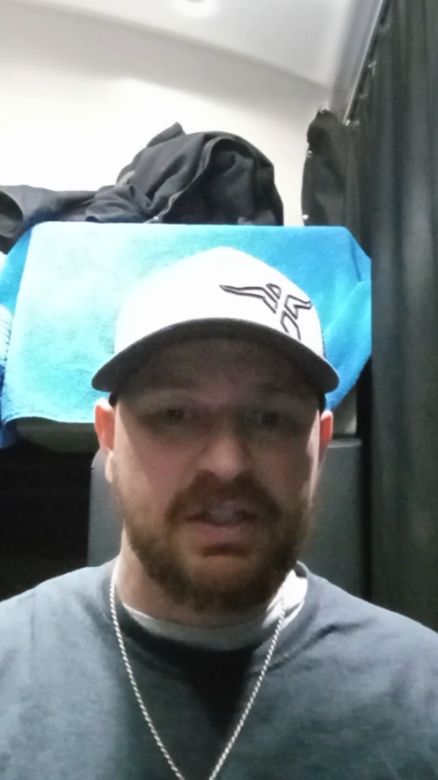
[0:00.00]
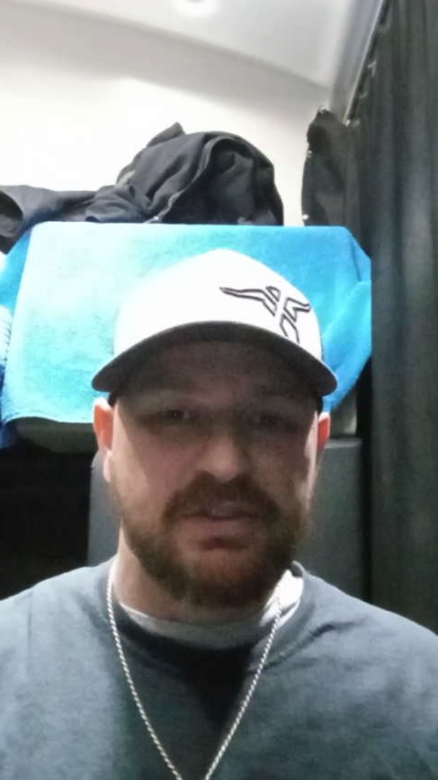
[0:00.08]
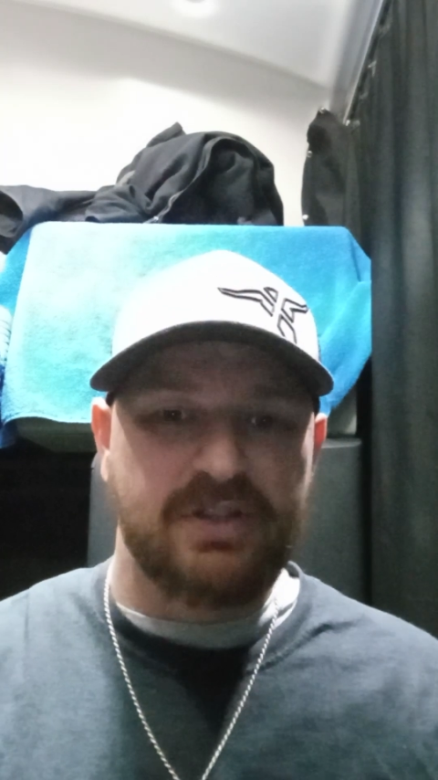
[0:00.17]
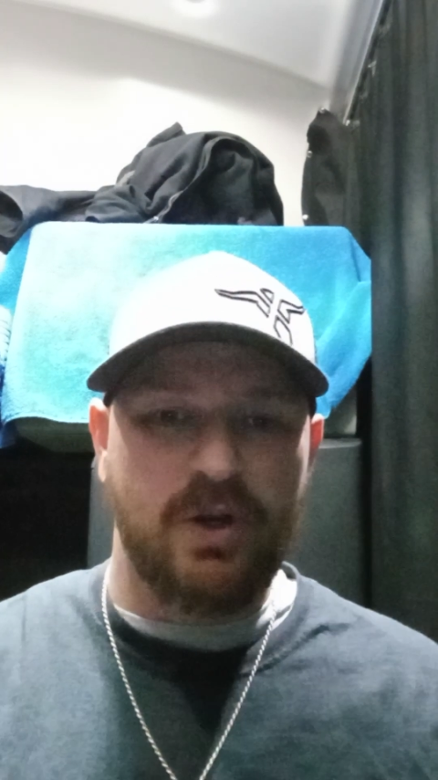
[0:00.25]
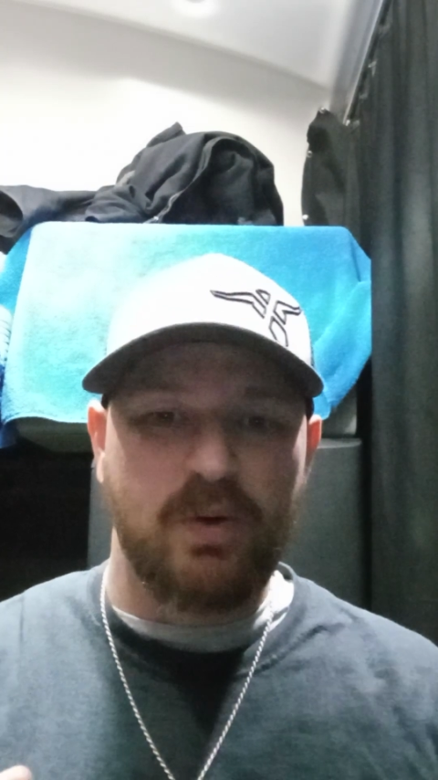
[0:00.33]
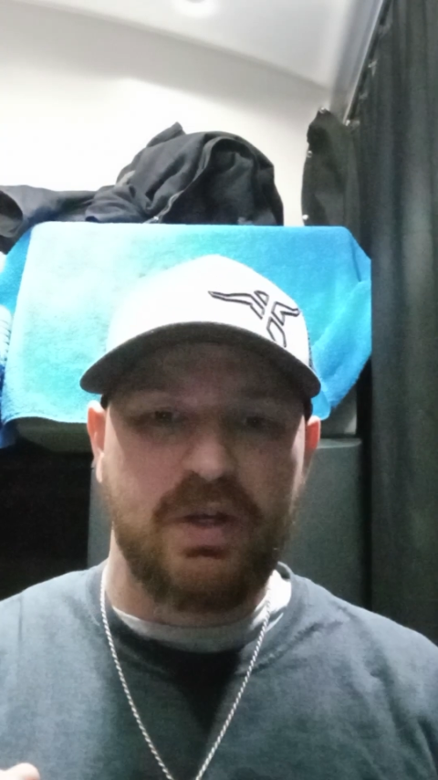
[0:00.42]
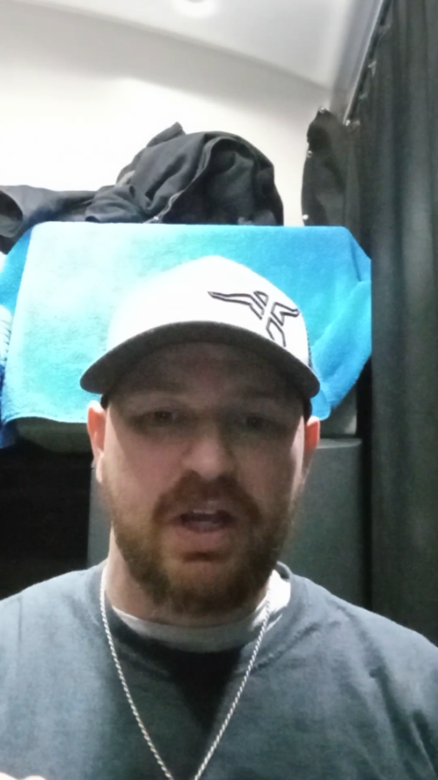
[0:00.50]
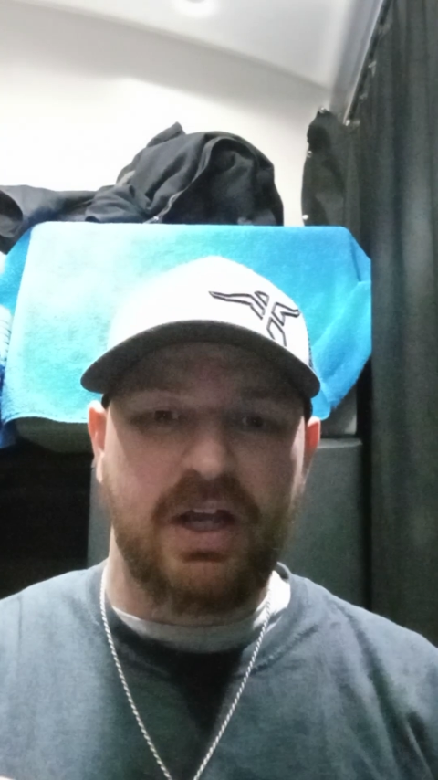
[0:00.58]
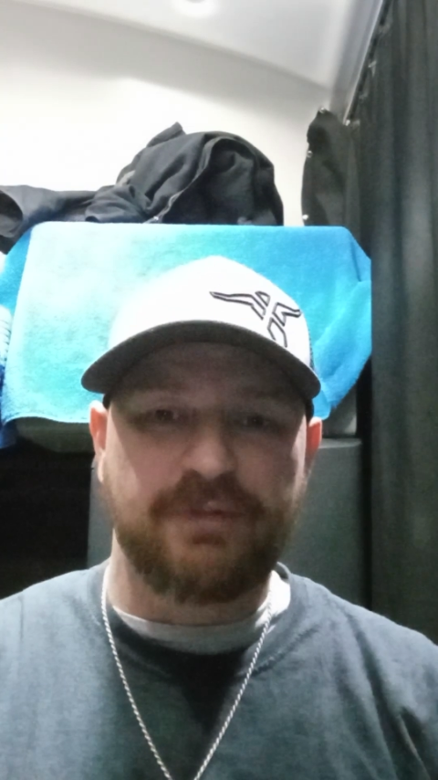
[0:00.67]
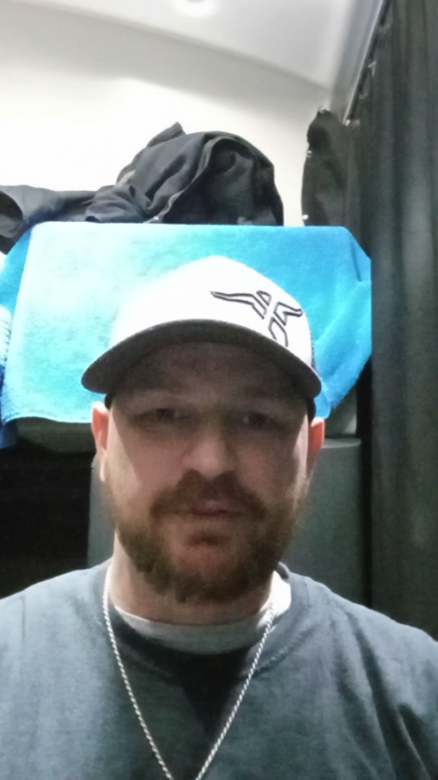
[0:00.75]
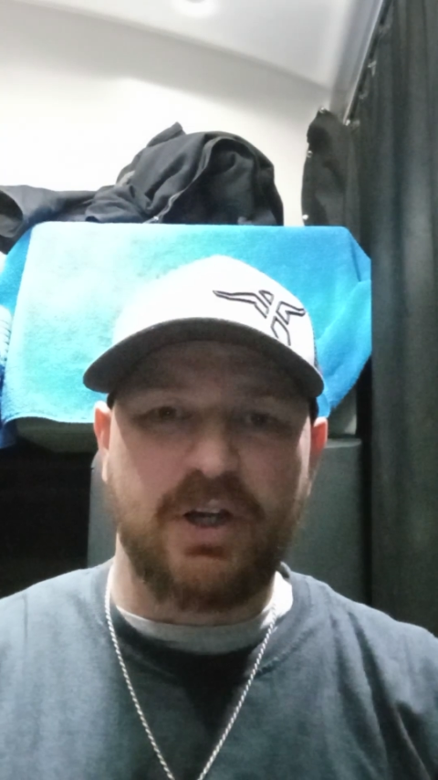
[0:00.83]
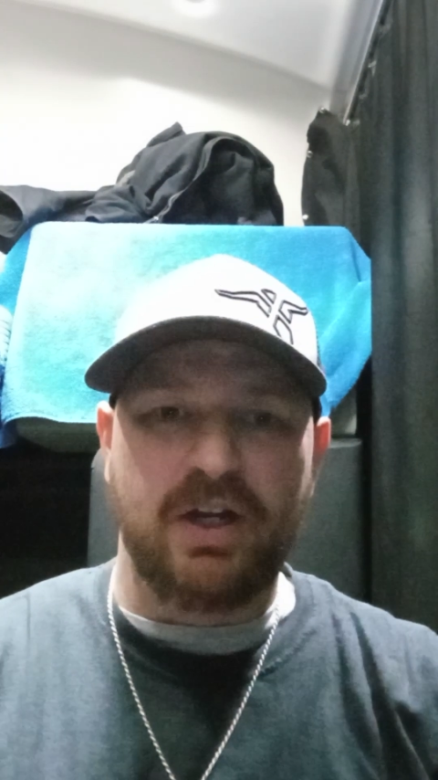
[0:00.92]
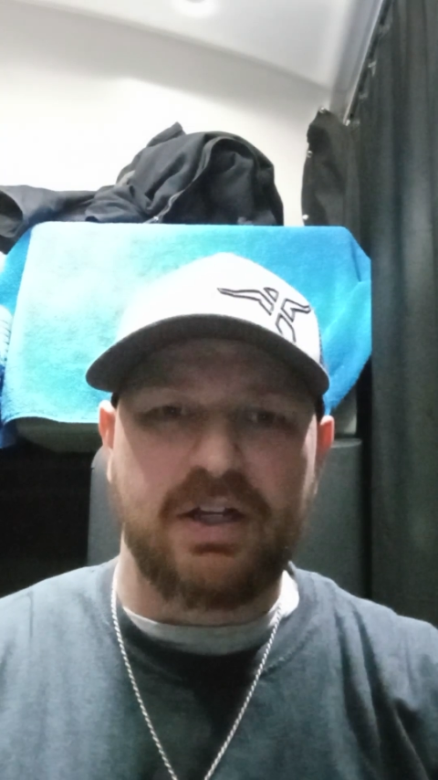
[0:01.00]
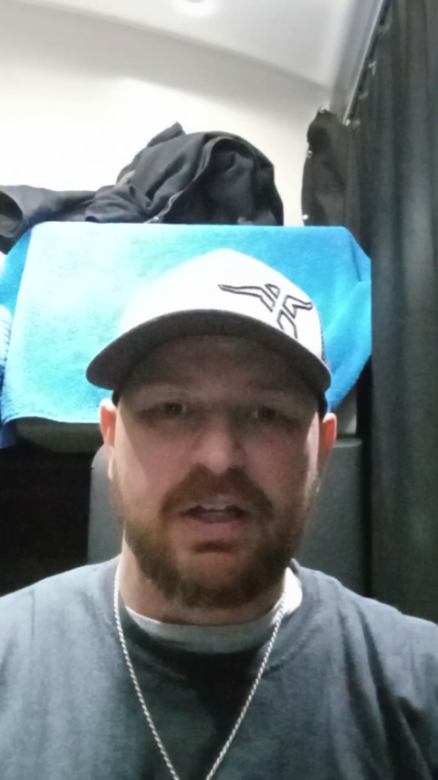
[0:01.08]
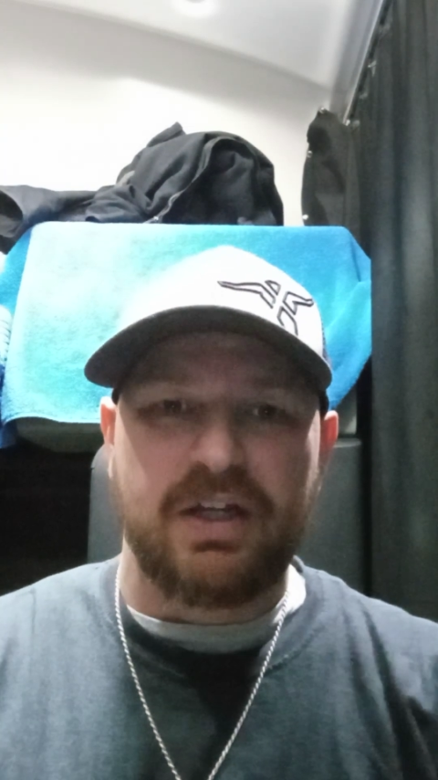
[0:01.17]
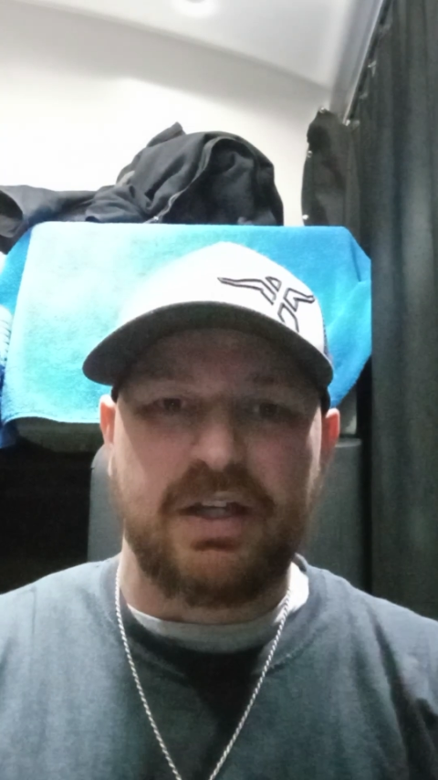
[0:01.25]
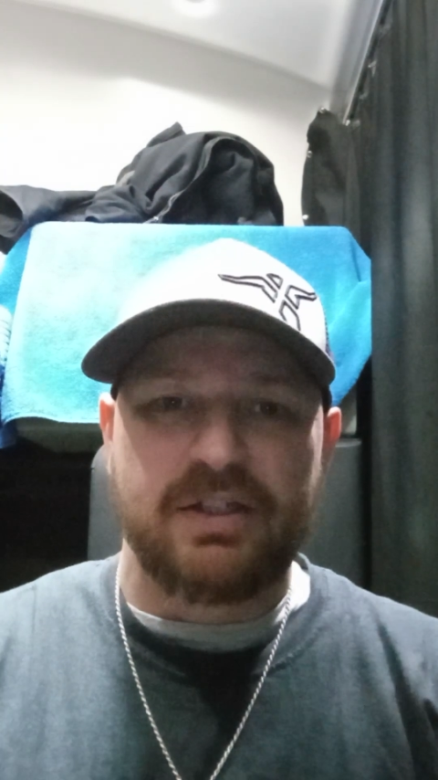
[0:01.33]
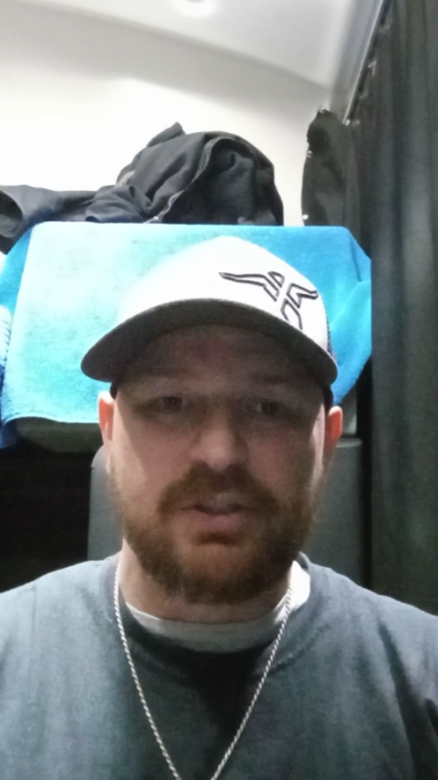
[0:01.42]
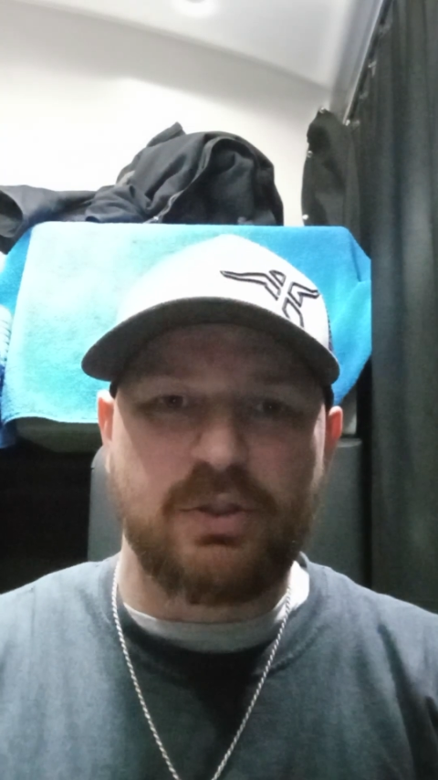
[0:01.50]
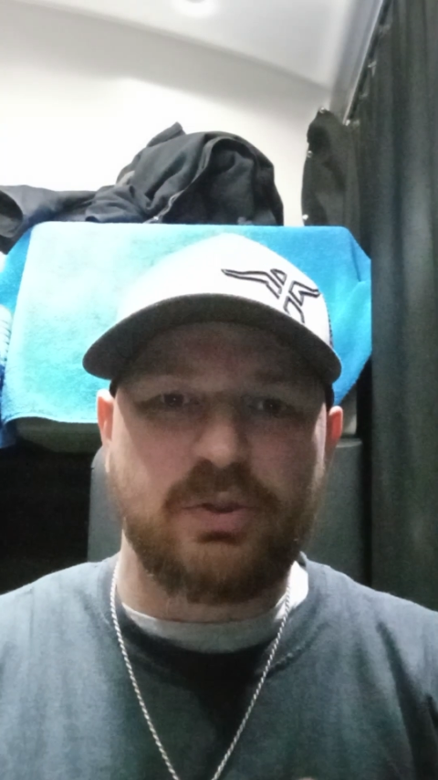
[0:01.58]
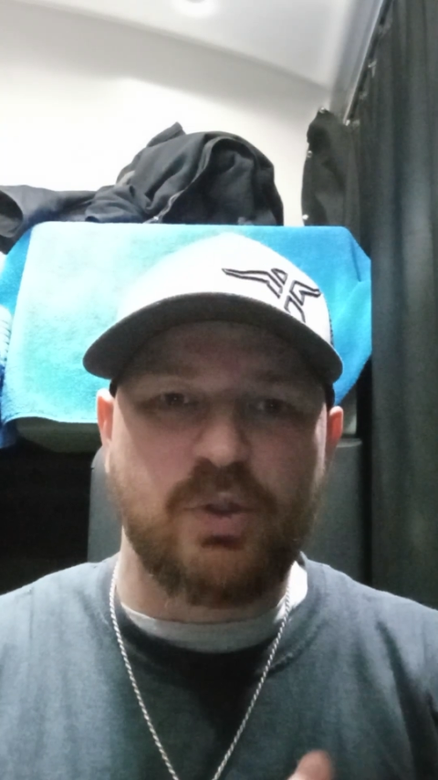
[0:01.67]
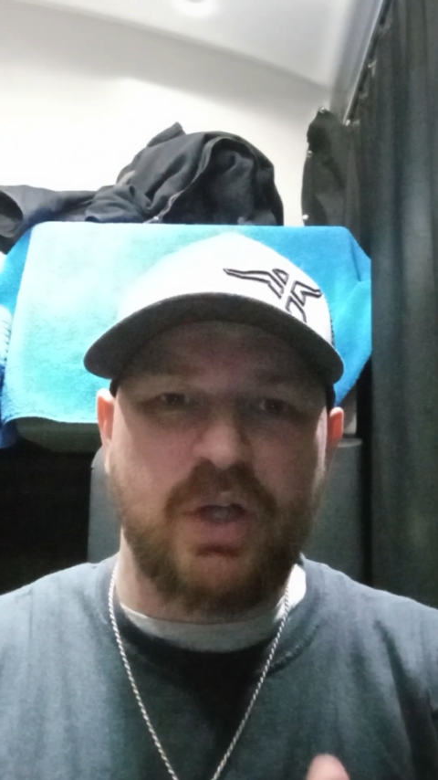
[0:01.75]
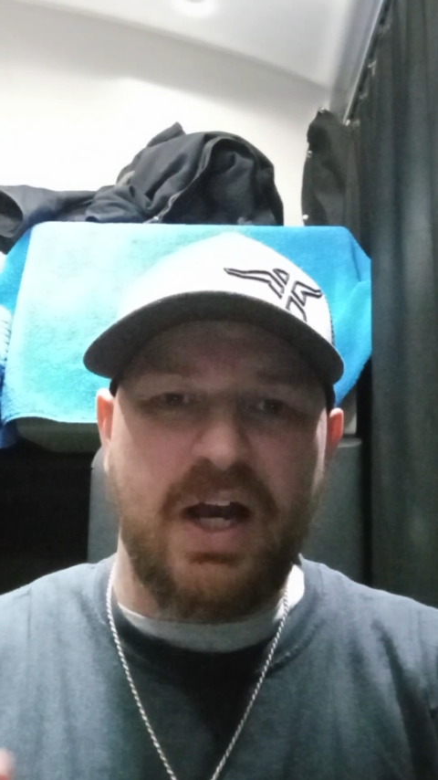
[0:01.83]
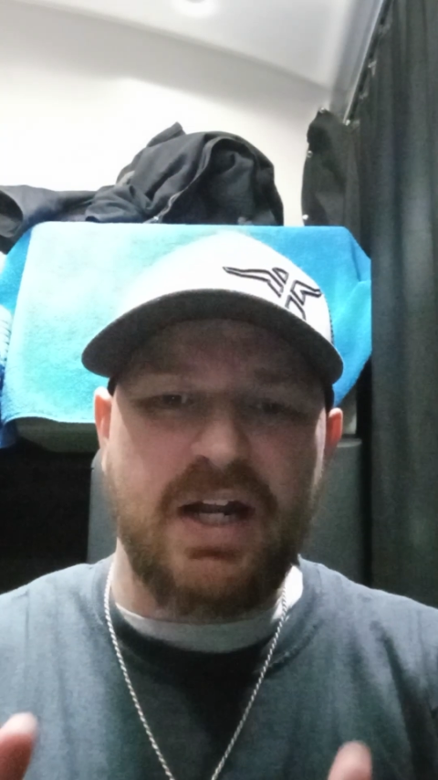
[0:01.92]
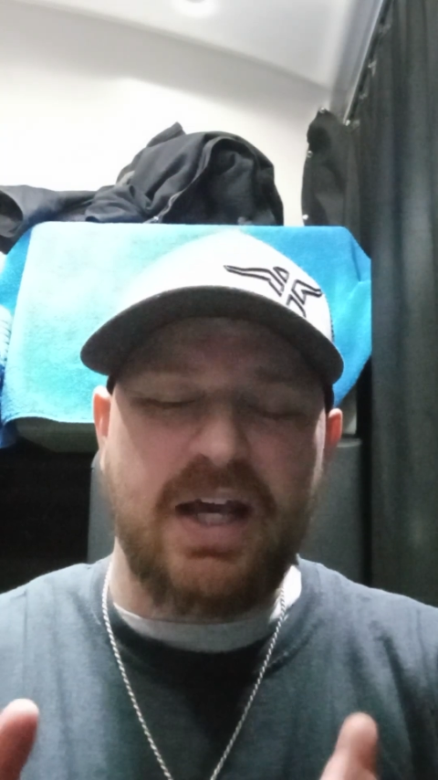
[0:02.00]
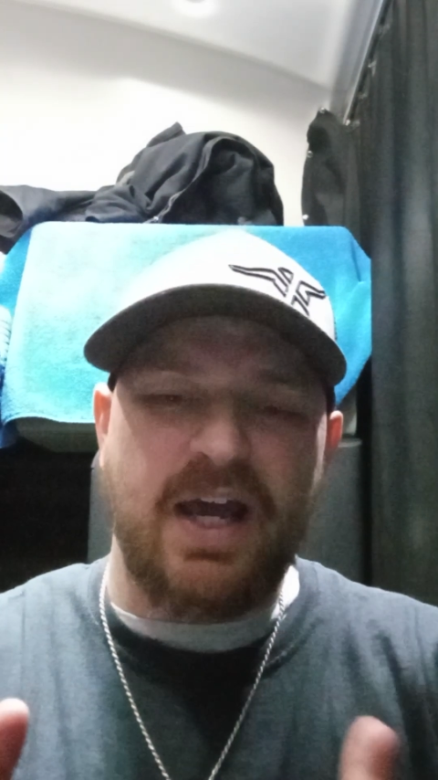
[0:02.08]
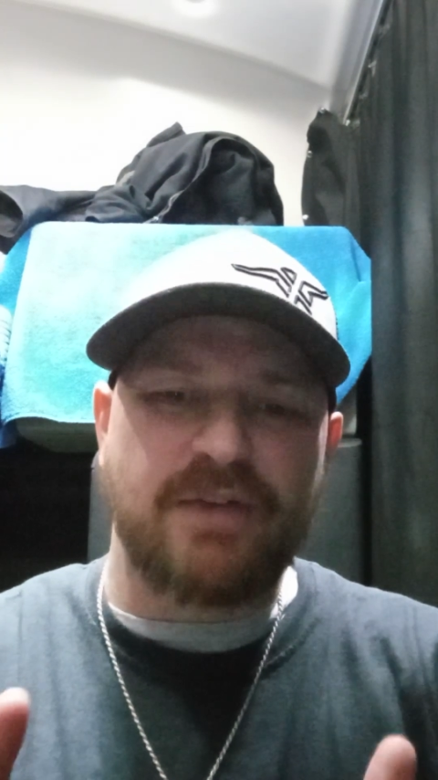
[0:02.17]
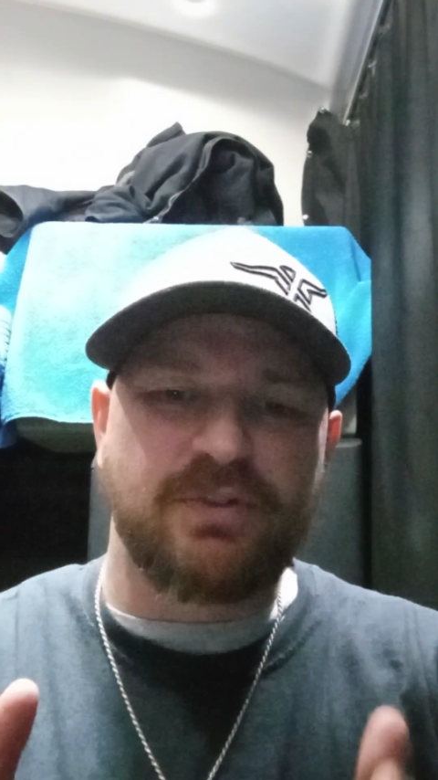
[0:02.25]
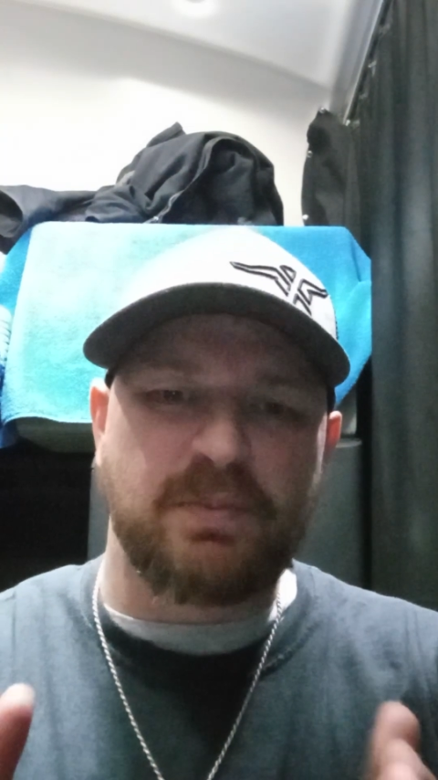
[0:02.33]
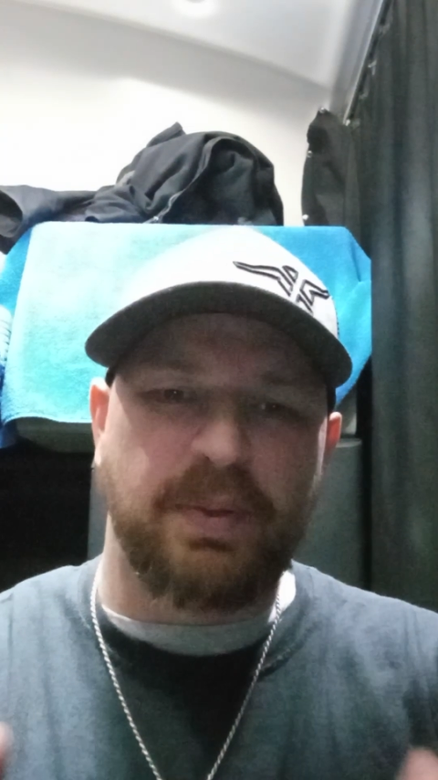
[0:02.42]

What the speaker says: So if they're... You got to have